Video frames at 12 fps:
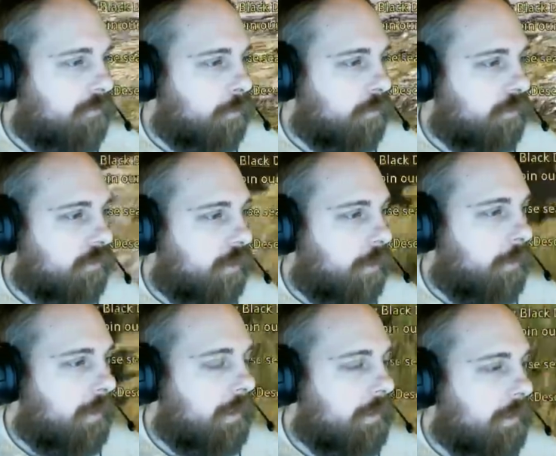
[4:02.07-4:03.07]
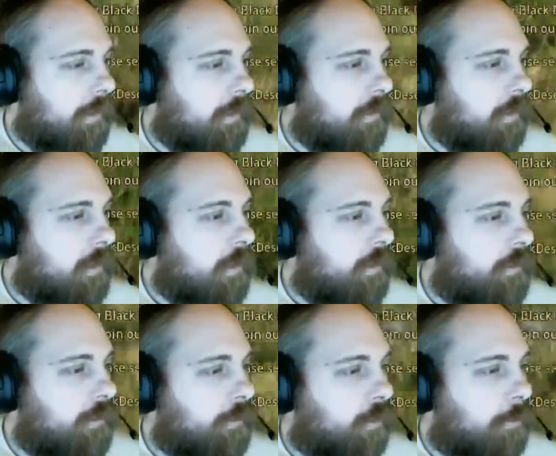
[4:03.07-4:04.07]
We'll just go ahead and
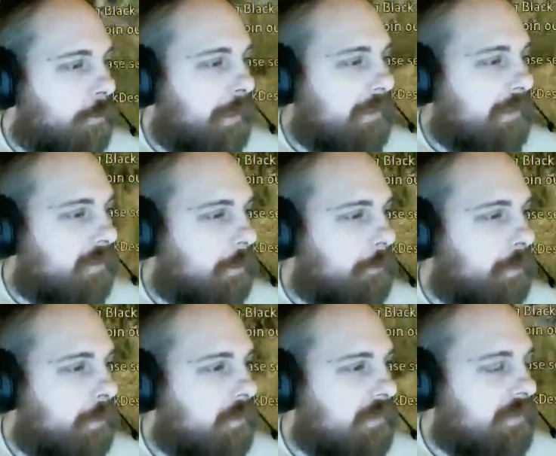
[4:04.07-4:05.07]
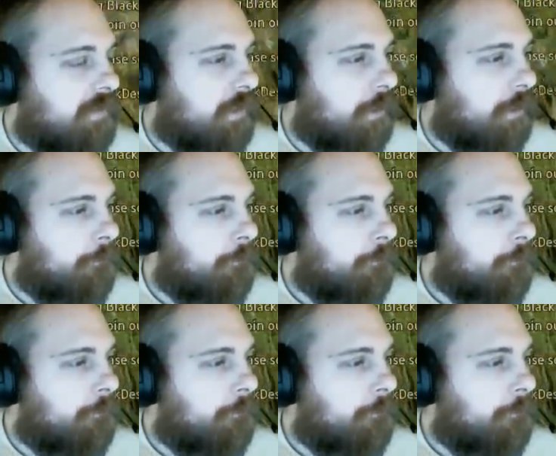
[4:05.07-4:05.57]
use our basic abilities here.